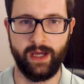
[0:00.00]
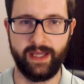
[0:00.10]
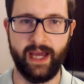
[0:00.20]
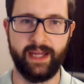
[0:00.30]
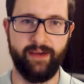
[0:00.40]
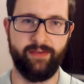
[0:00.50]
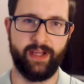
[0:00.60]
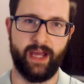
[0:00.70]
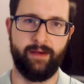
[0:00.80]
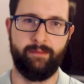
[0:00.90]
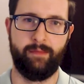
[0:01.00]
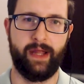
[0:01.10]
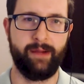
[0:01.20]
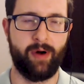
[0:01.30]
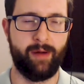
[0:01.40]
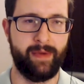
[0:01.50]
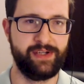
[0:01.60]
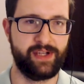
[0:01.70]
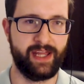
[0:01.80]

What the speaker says: Yeah, definitely. And like Paul mentioned,